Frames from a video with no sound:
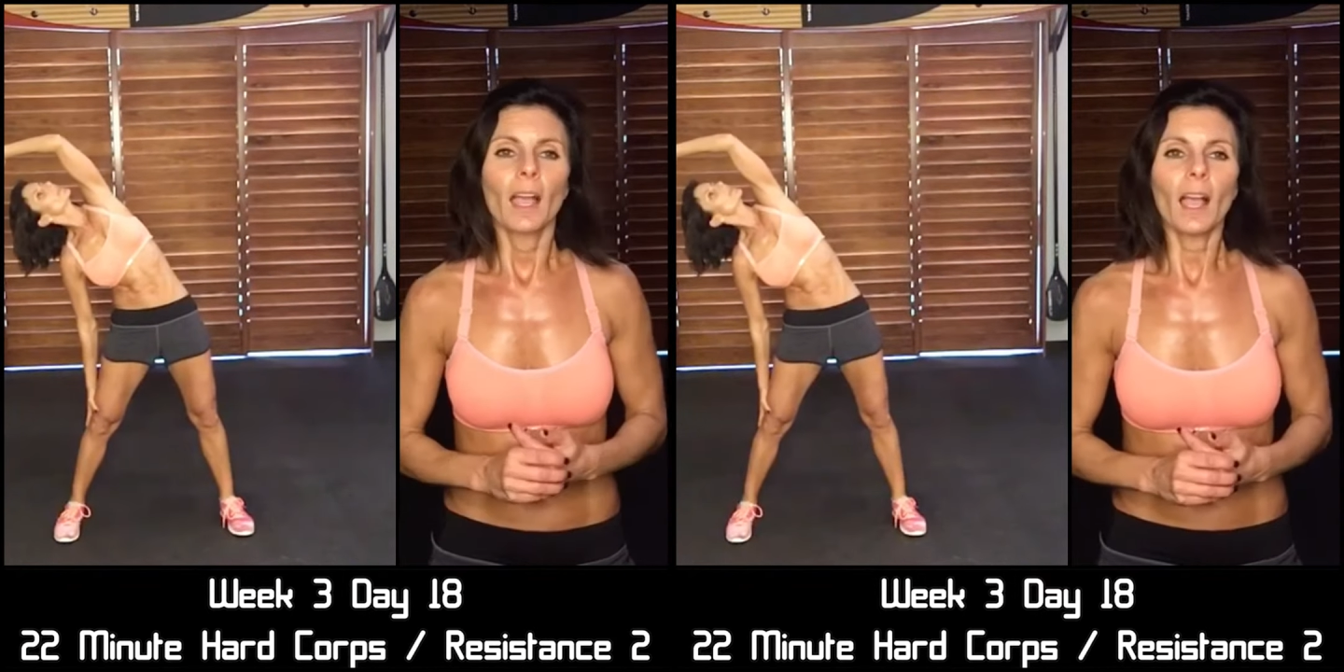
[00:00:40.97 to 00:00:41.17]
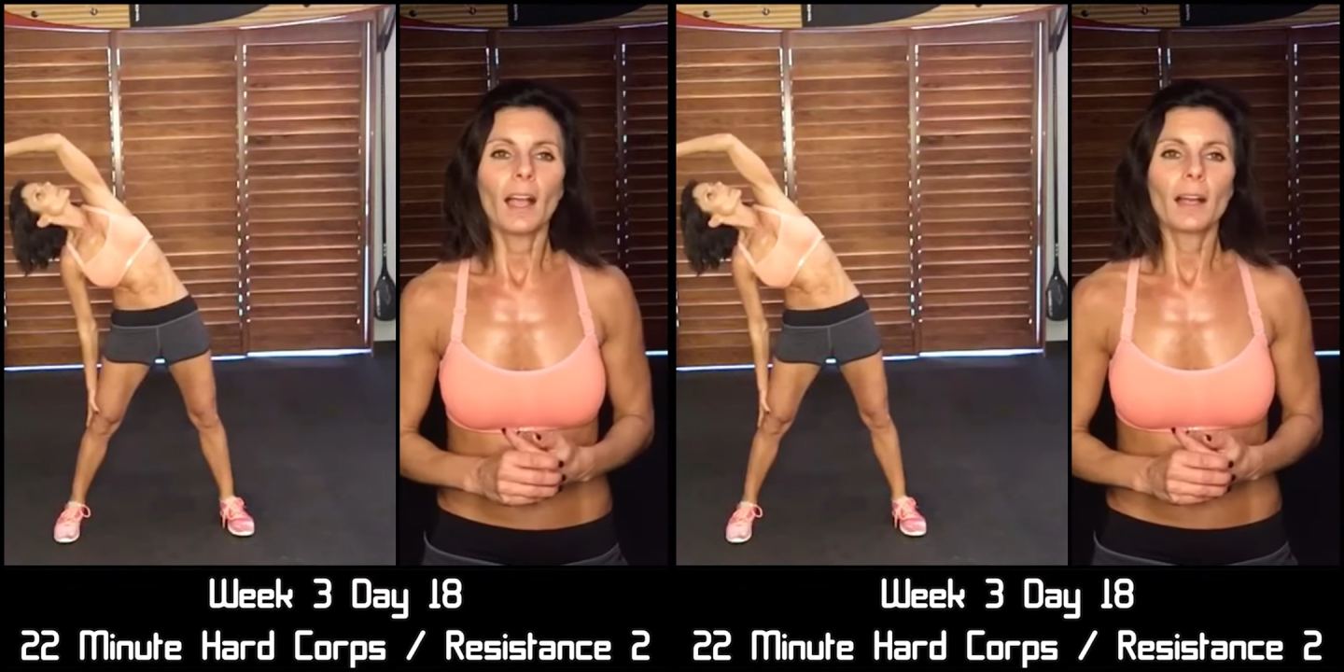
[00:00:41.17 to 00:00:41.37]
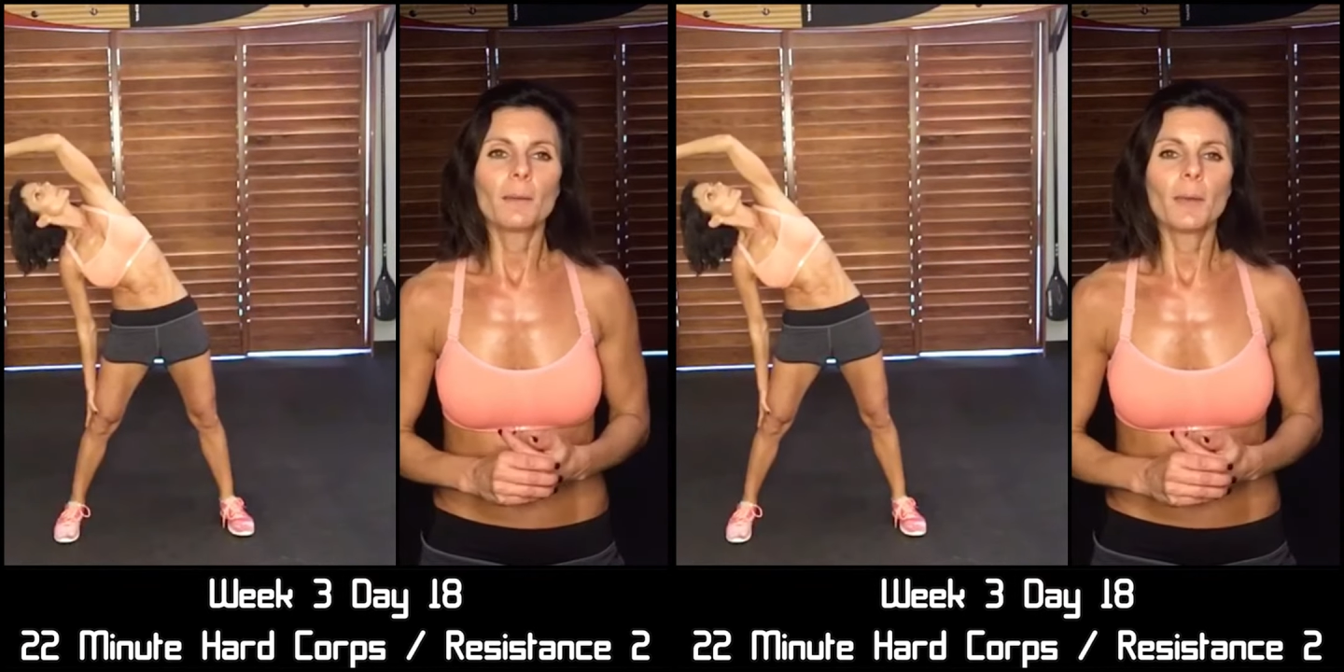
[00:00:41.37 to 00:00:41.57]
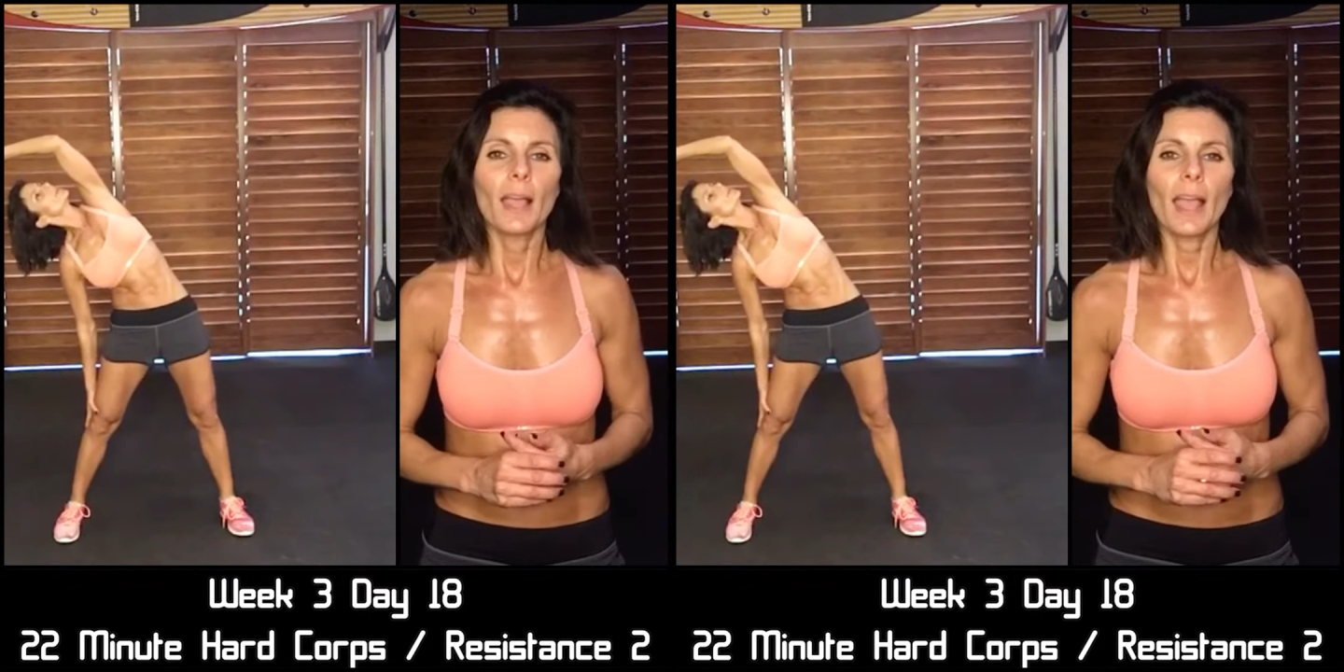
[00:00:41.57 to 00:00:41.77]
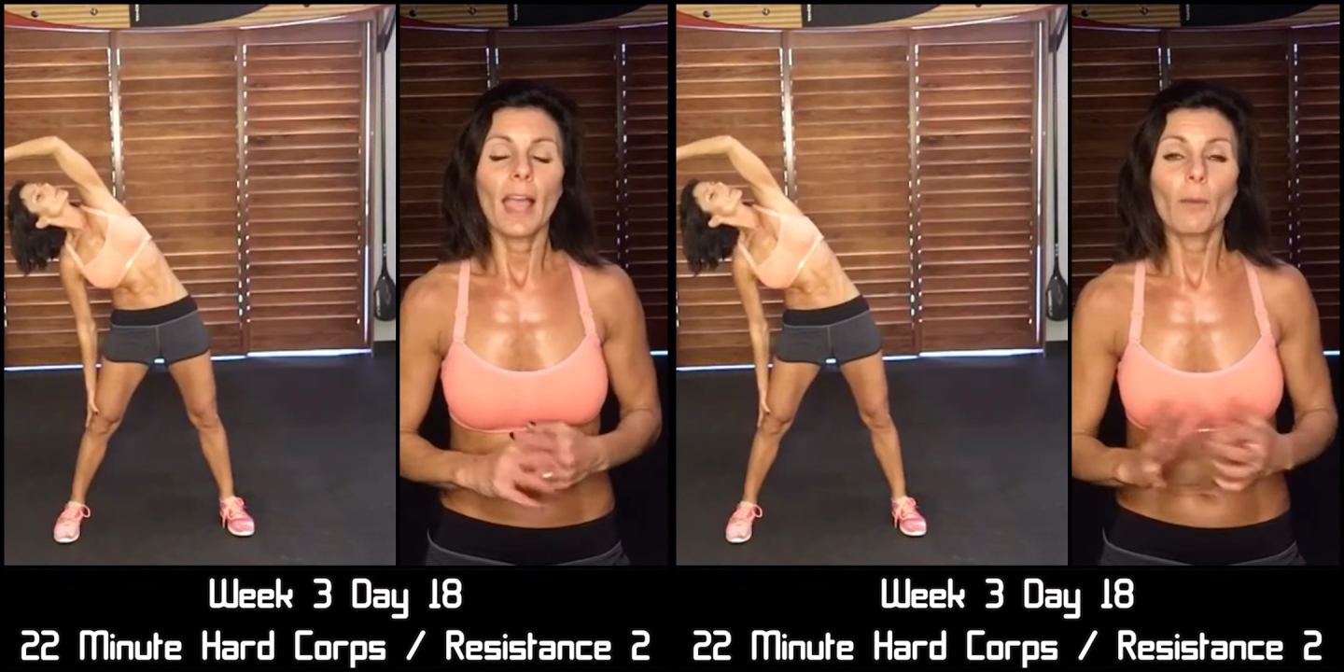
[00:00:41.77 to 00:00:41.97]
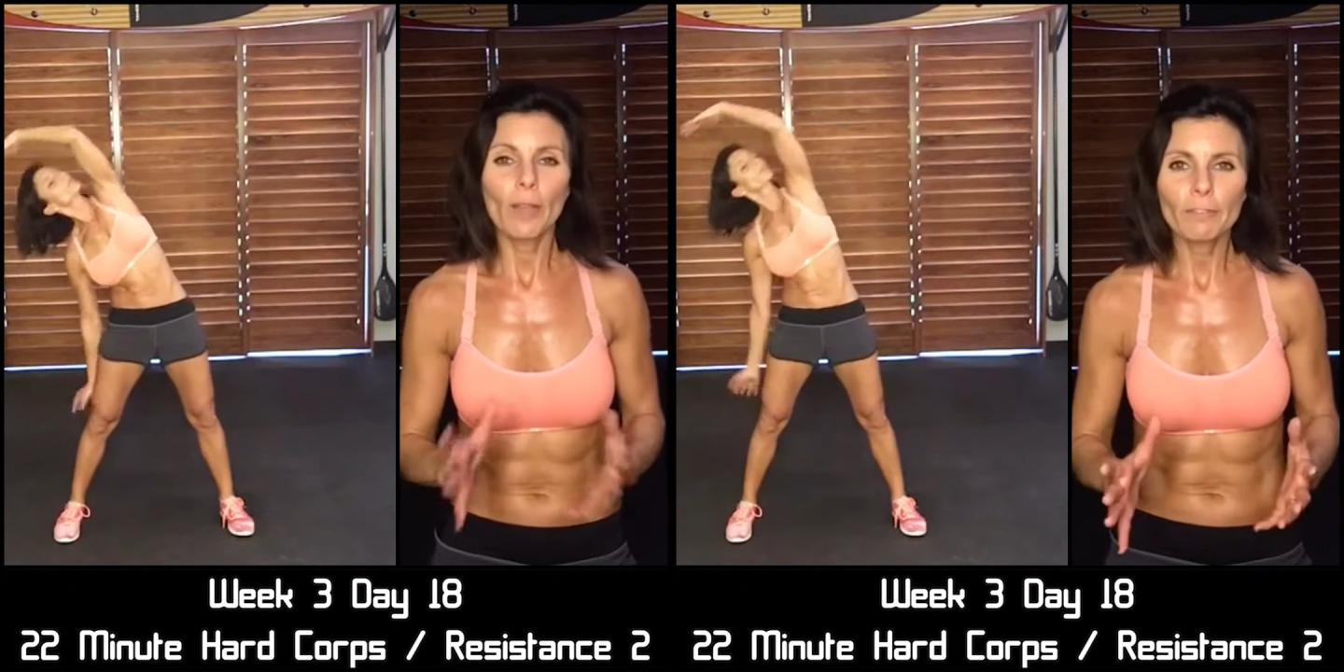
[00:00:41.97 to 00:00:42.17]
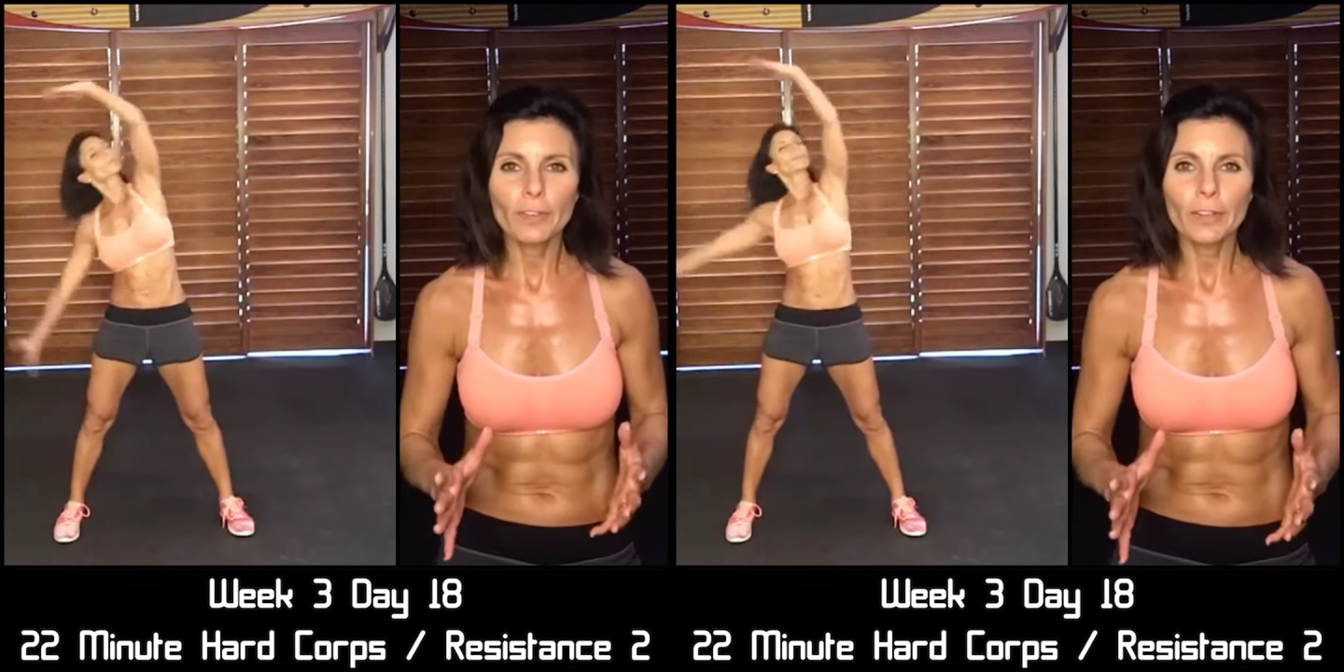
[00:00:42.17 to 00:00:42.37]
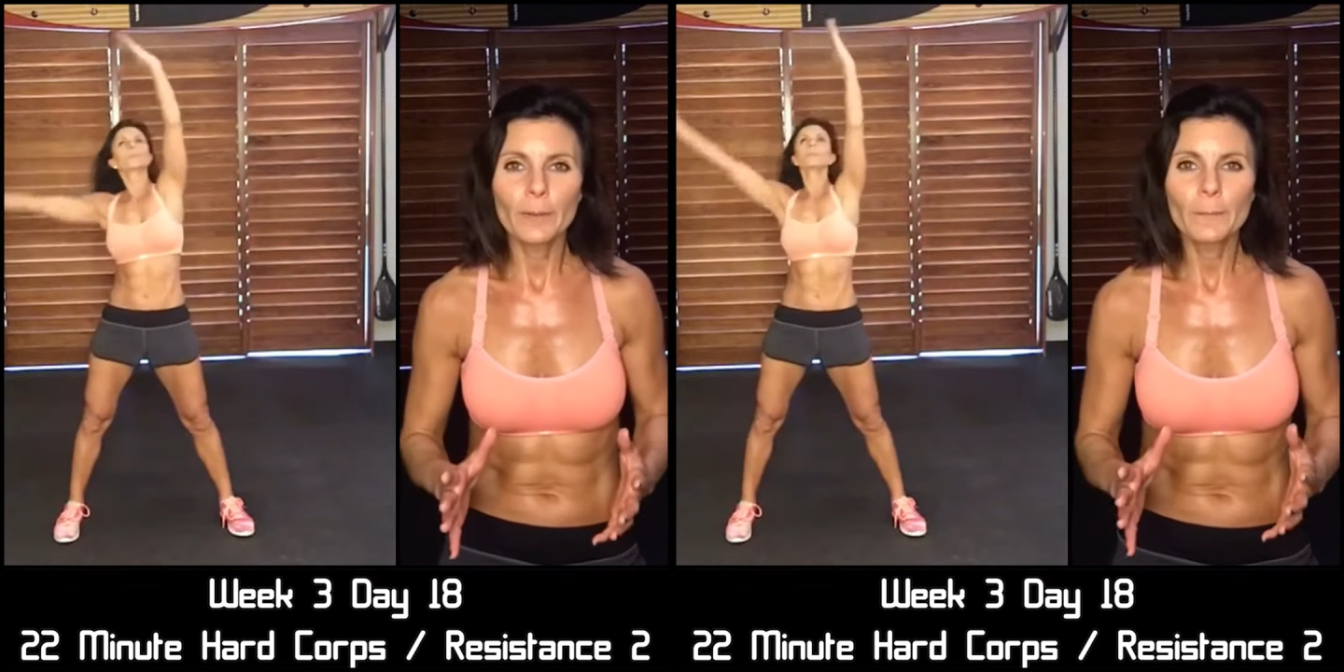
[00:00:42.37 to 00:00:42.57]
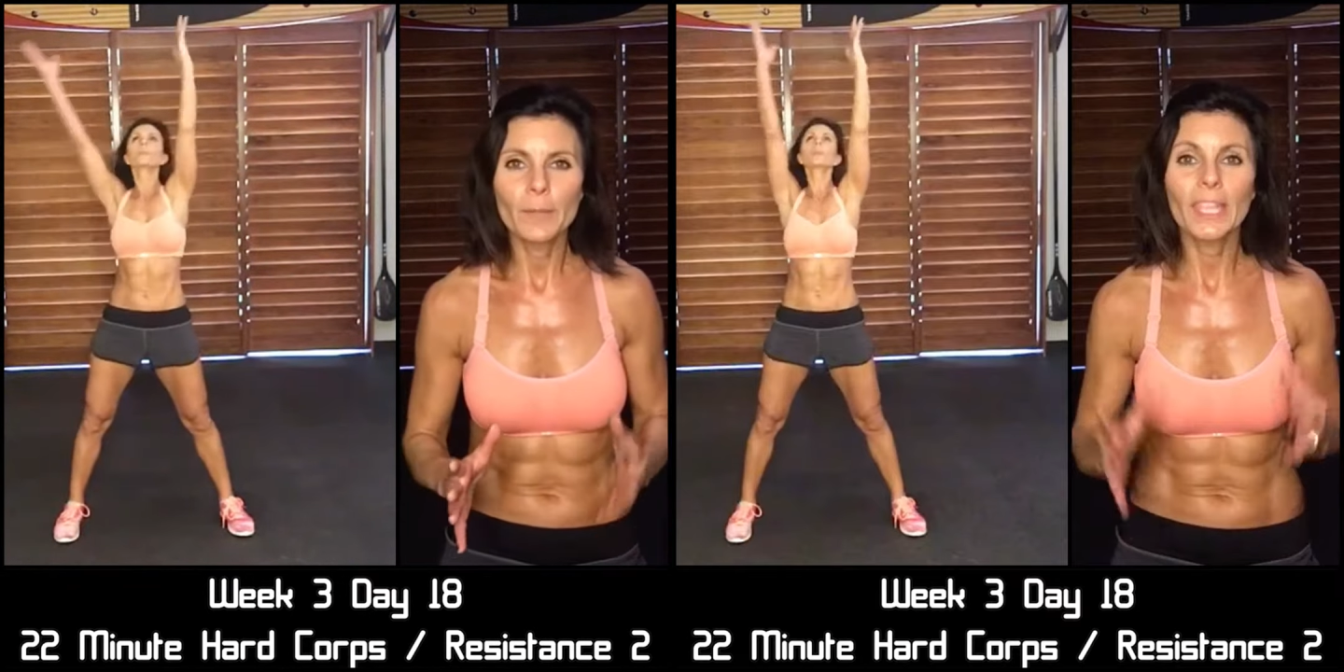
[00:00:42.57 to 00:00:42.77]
However,